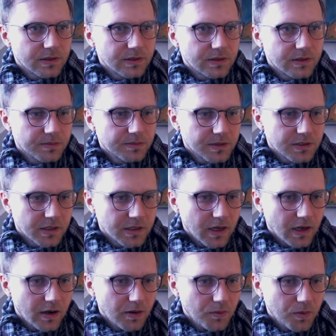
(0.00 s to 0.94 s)
something
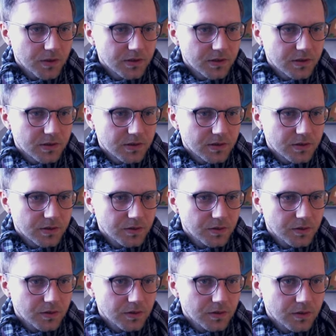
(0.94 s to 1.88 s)
I wanted
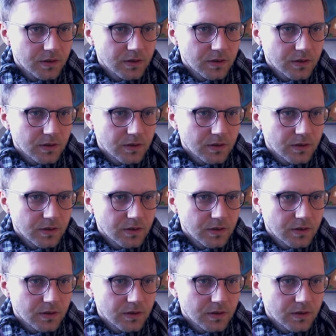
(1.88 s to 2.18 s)
to